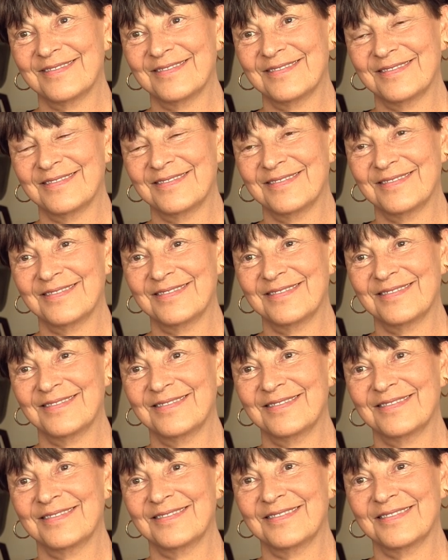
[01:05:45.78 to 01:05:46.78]
Um,
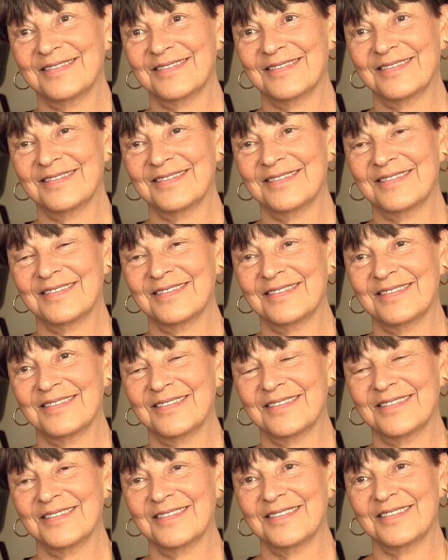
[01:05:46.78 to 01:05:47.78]
you mentioned
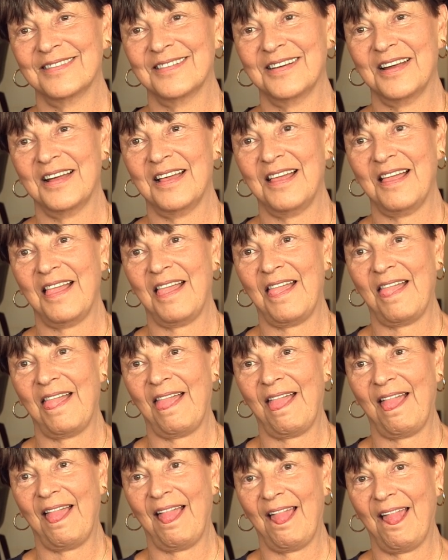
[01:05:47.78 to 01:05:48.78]
communal meals that
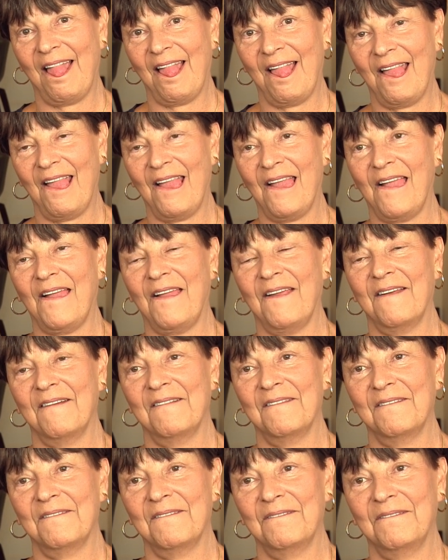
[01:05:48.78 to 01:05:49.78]
happened.
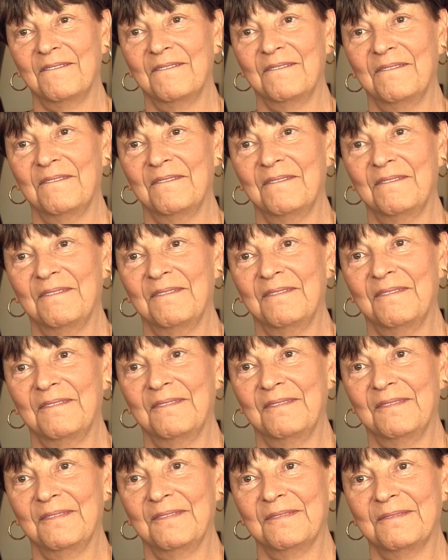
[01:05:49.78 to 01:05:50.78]
Um, every
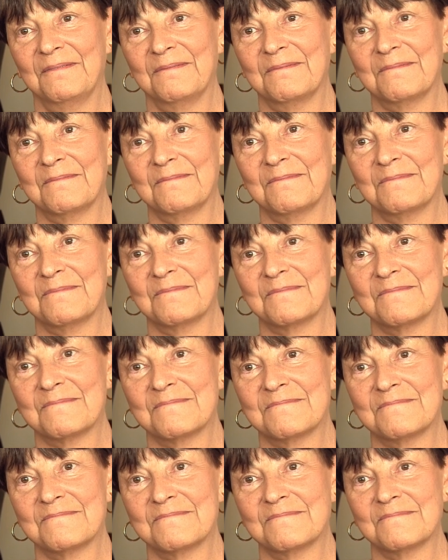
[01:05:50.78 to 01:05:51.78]
Thursday evening,
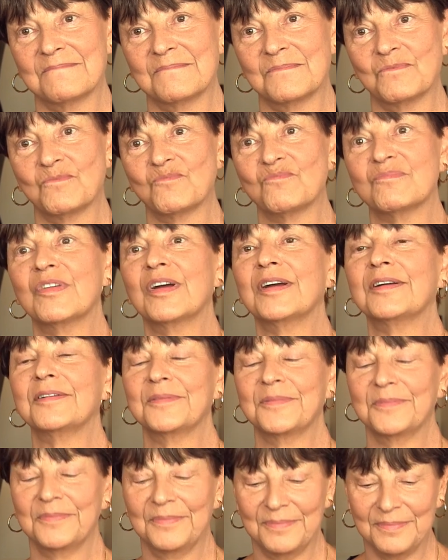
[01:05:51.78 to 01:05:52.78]
often followed
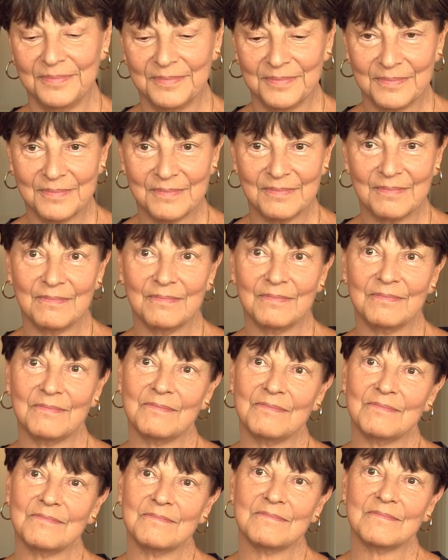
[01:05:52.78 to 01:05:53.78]
by a community
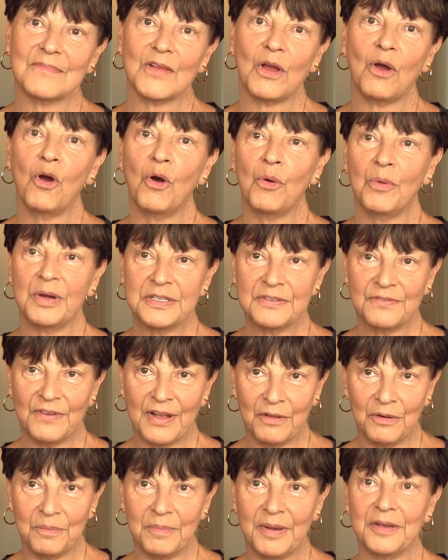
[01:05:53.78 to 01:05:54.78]
meeting or Always
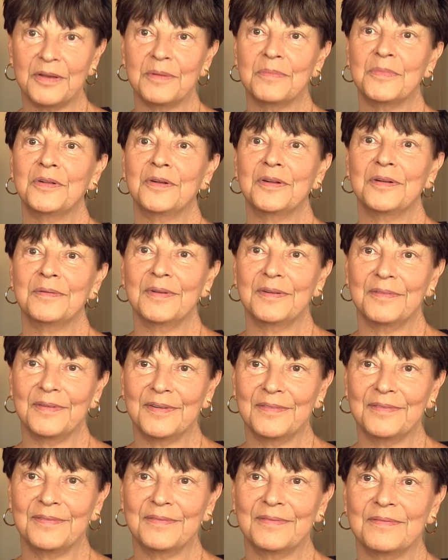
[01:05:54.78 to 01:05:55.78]
followed by. a program or
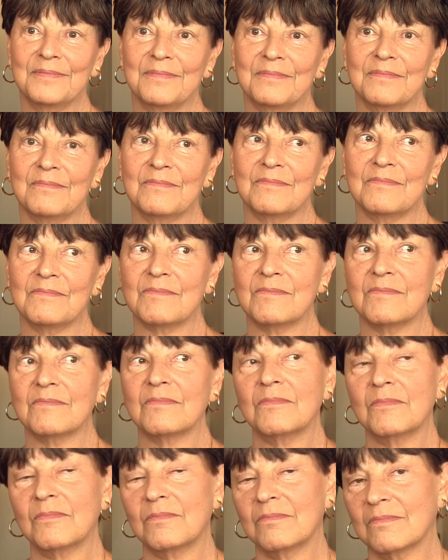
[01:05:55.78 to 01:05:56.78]
a program sometimes, right?
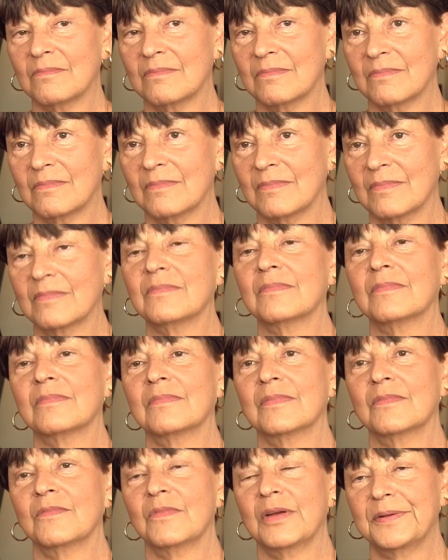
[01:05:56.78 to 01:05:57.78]
A sp- meaning
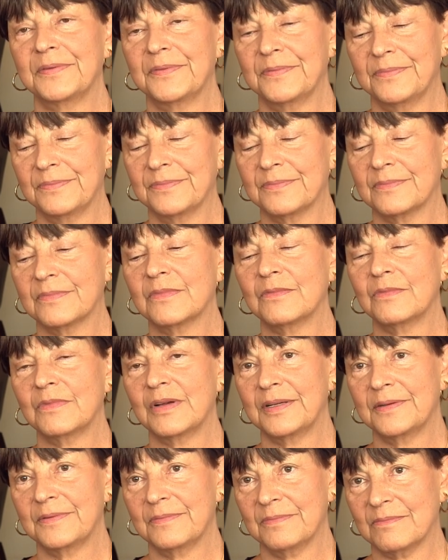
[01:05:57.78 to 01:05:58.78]
a speaker, someone who would be
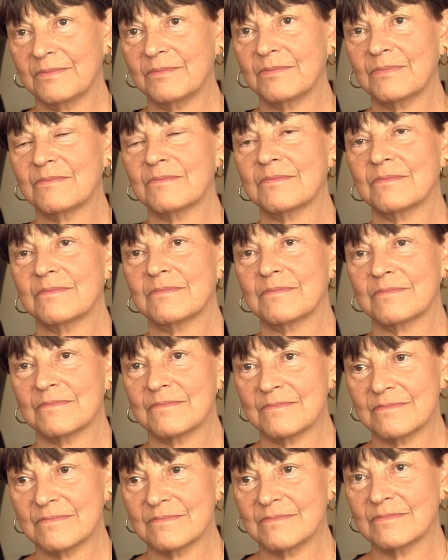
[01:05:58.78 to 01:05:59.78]
invited to come and,
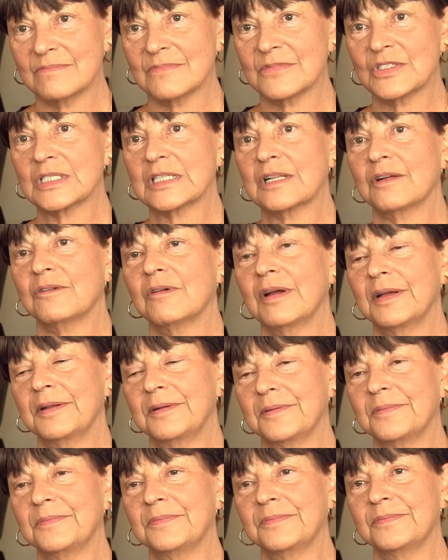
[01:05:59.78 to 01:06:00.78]
and talk Right.
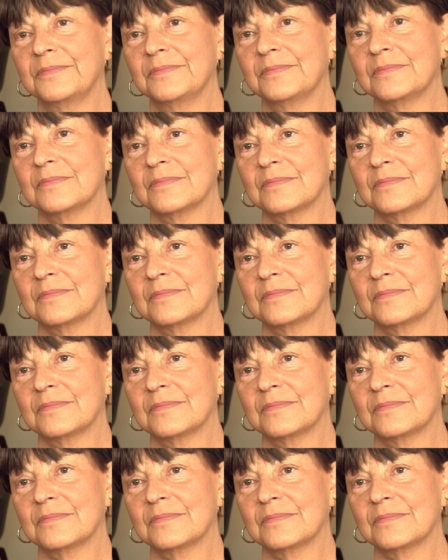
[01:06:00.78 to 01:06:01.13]
with the